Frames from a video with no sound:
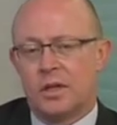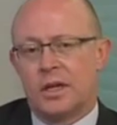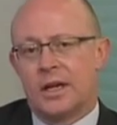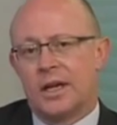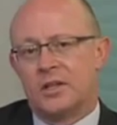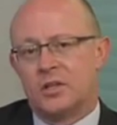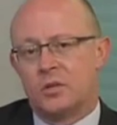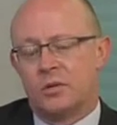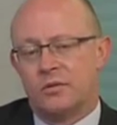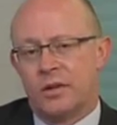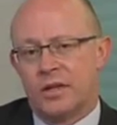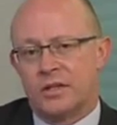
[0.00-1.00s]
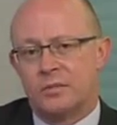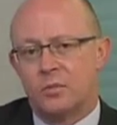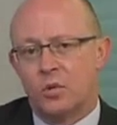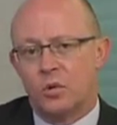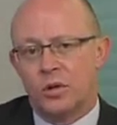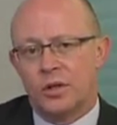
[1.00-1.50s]
to invest
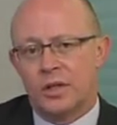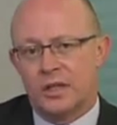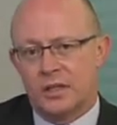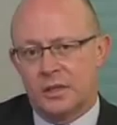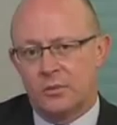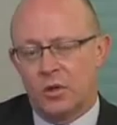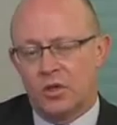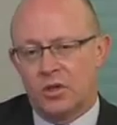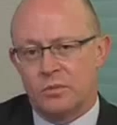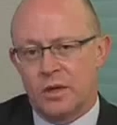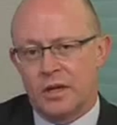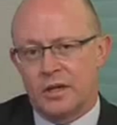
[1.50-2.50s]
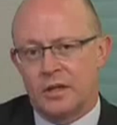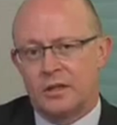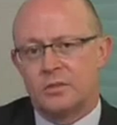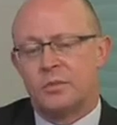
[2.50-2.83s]
more in the emerging markets.